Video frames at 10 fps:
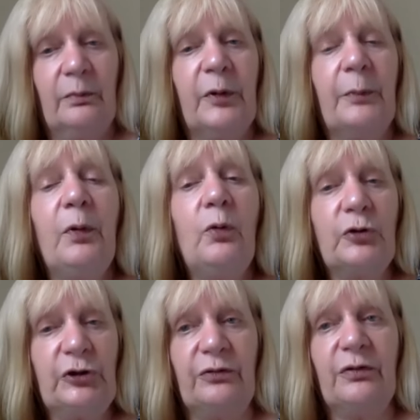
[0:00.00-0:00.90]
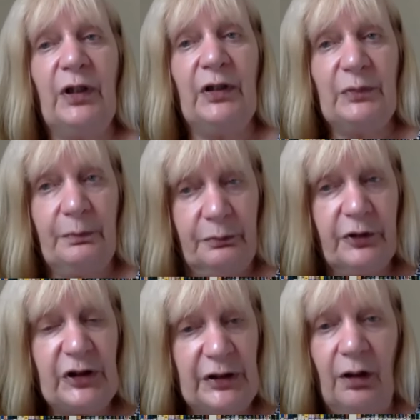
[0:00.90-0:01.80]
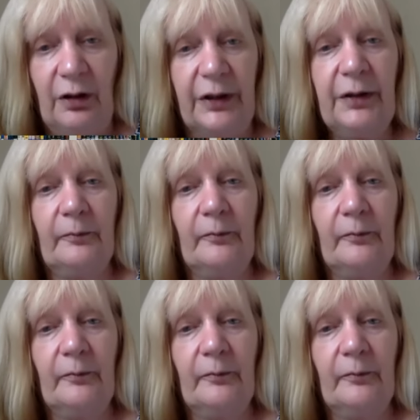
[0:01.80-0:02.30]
proportion is pretty high.